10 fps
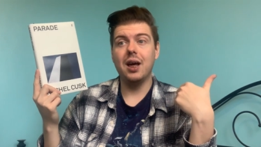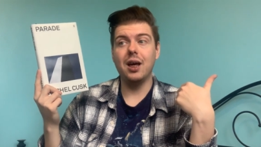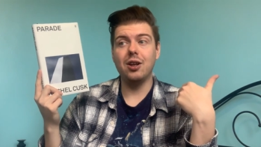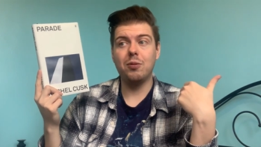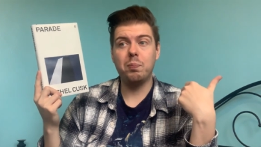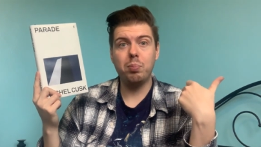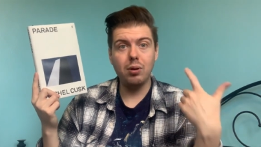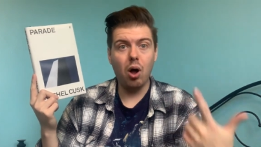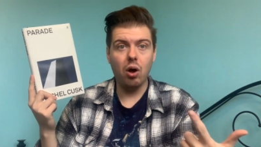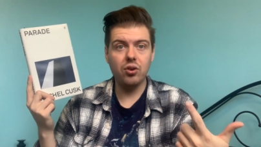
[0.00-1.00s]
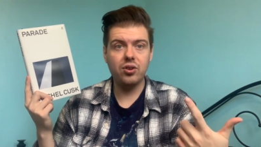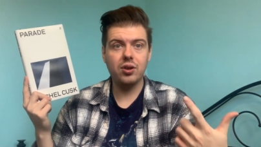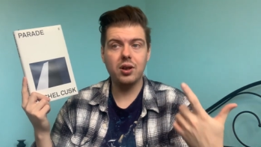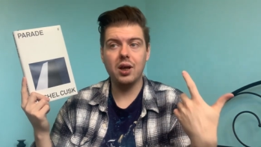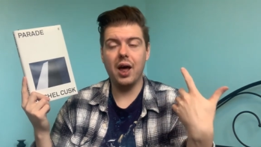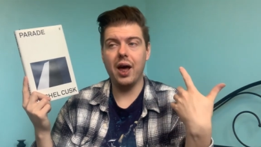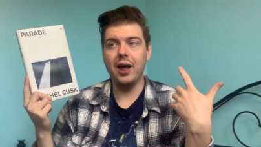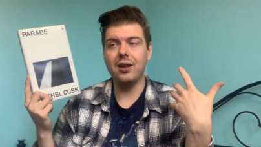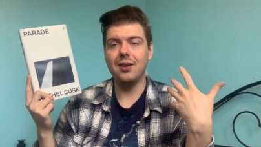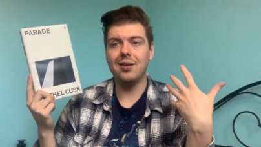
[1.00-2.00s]
and plot
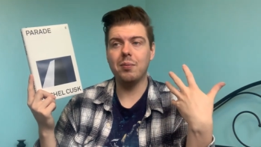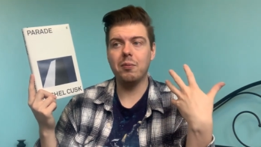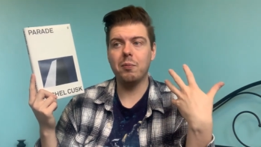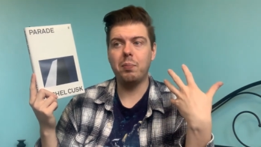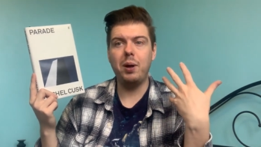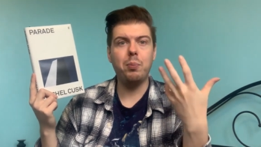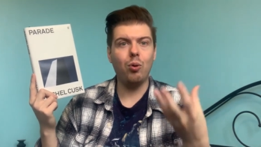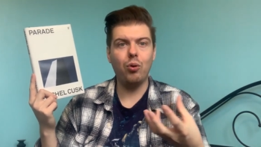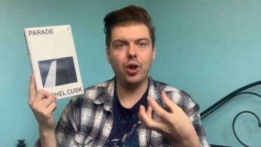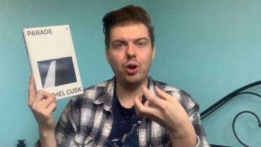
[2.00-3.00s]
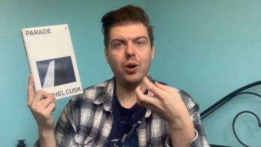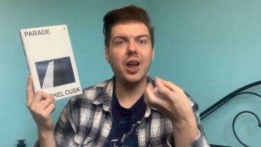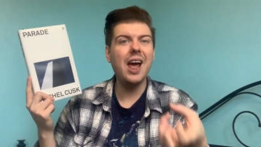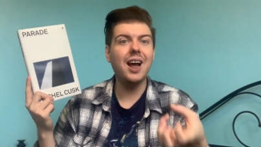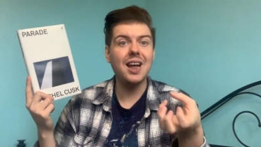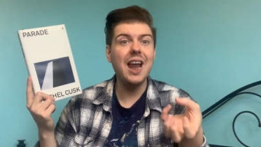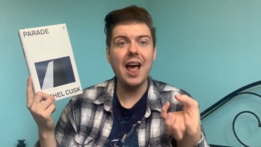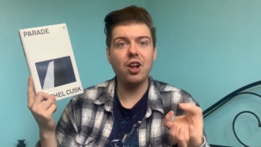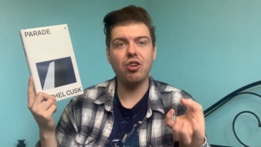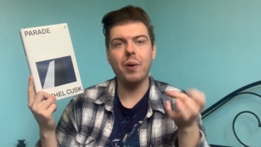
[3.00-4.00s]
and people that you
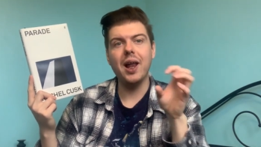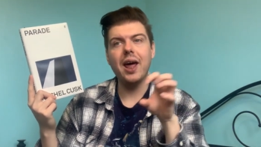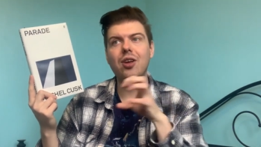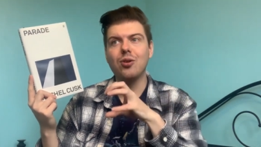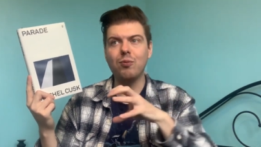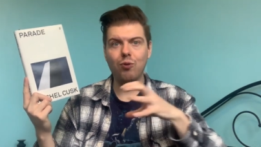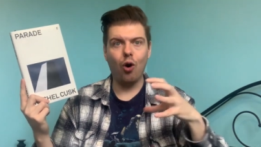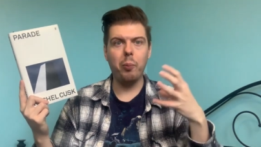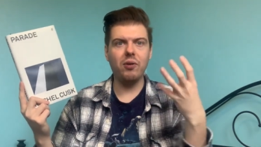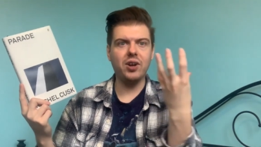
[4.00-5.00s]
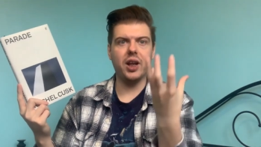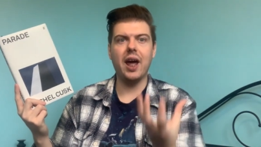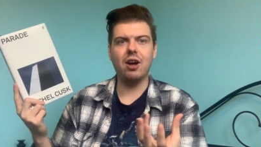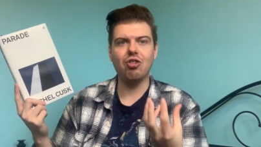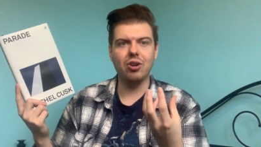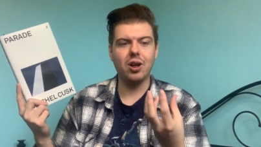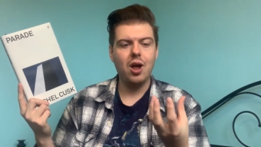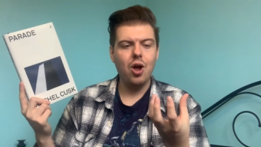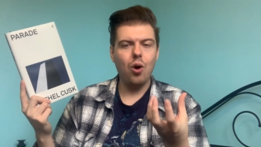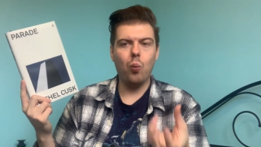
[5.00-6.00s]
connect to. I like some form of connection
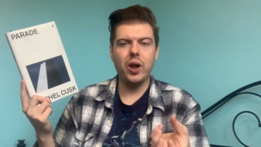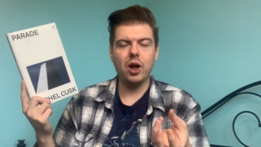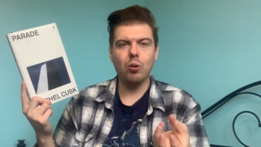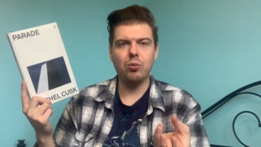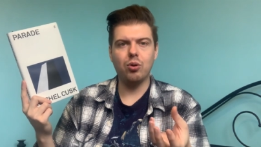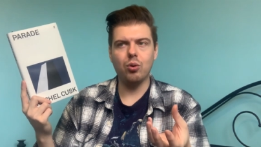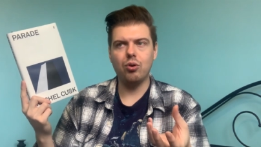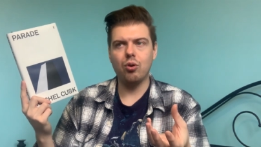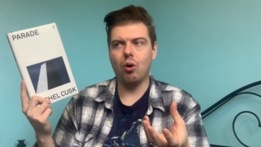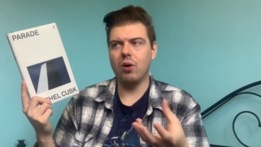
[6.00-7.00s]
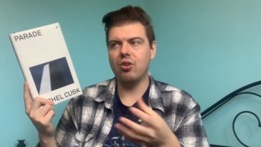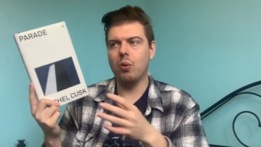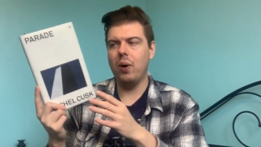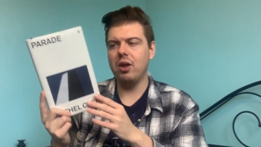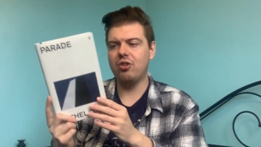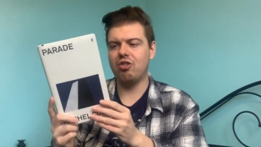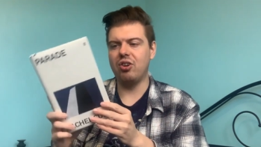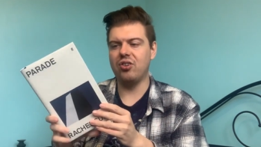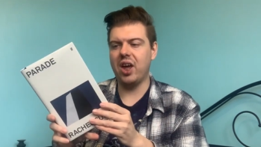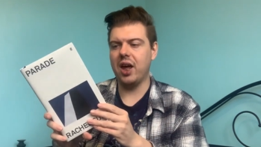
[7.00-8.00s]
when it comes to a story. So whilst
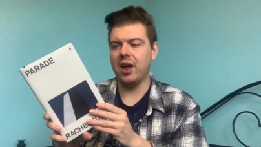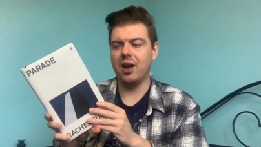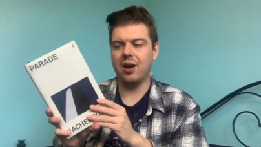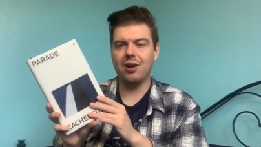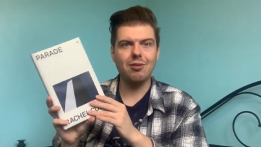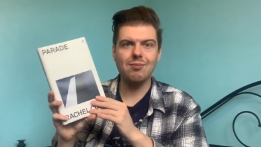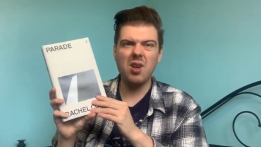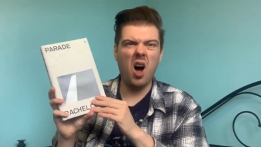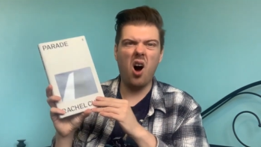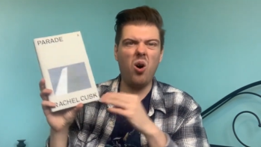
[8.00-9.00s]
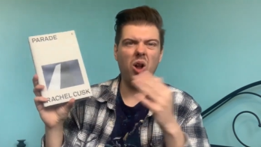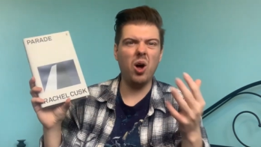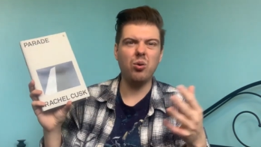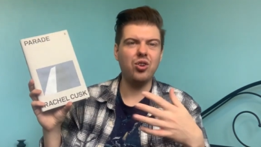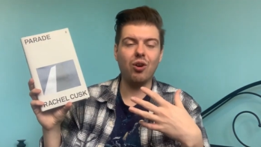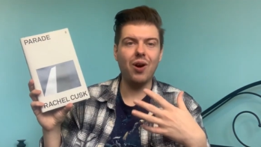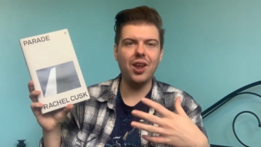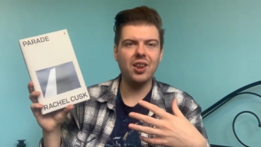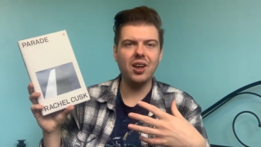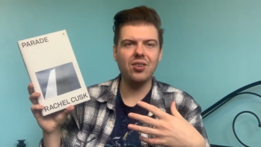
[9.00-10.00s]
she's saying a whole host of
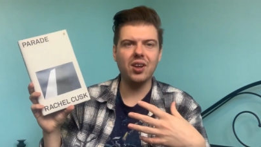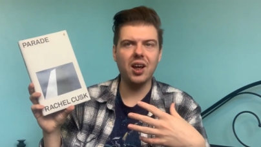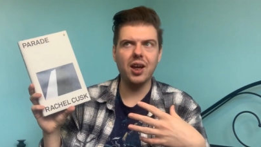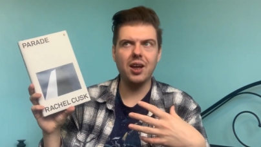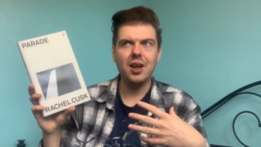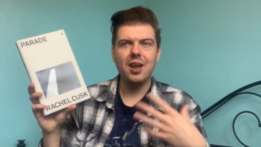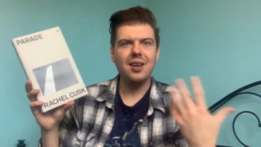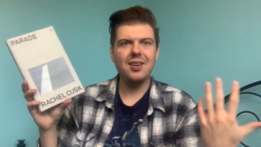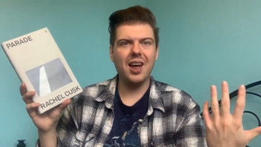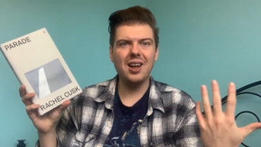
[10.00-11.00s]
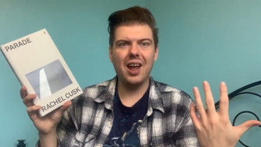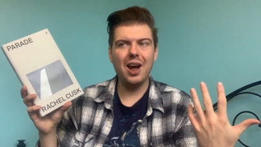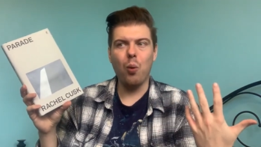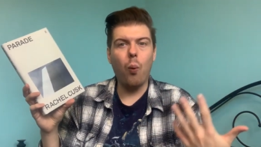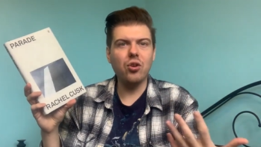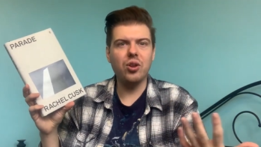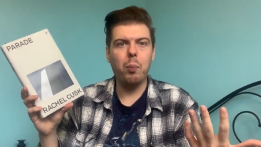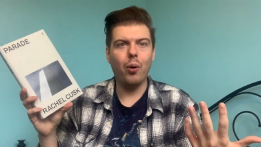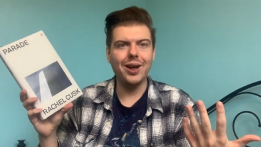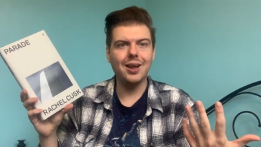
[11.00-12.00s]
great things in here, it's kind of like, what's the
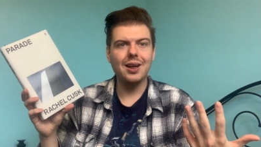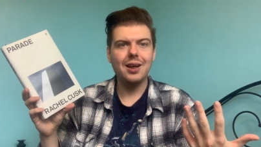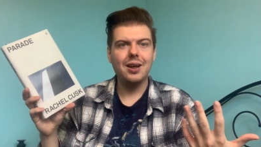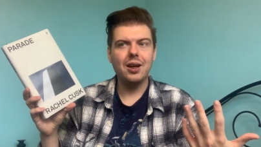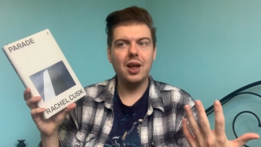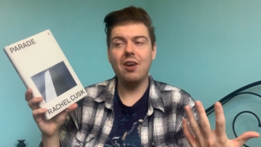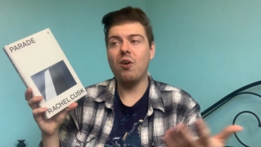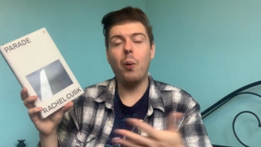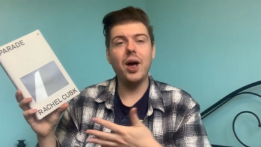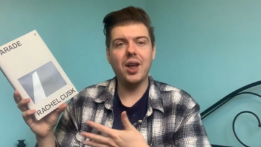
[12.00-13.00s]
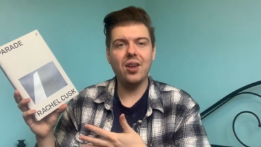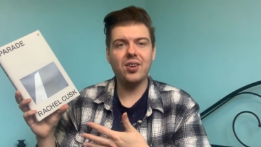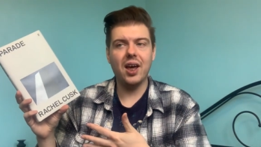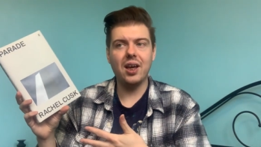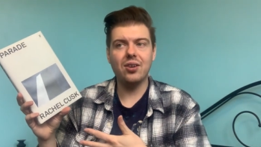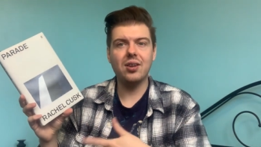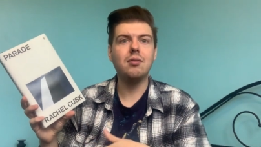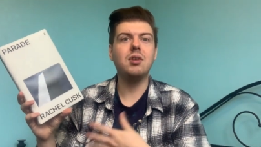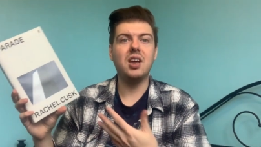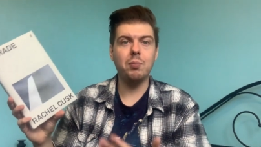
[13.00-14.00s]
point? If I wanted essays,
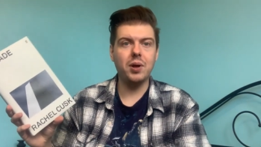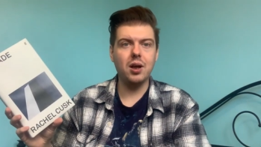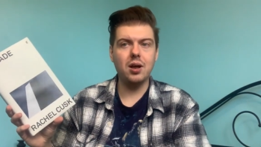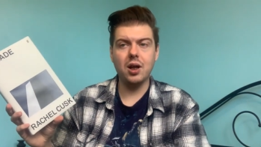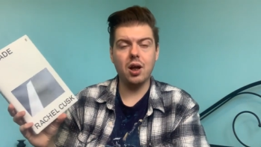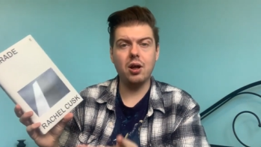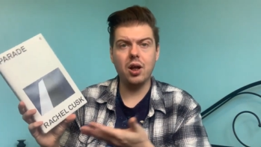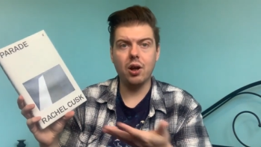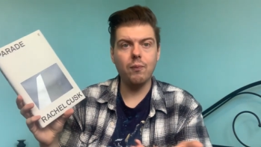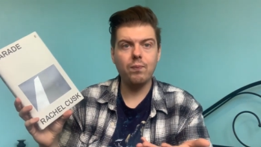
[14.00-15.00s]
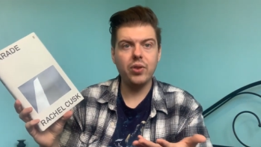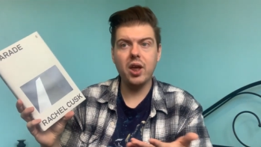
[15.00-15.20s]
give me, you know,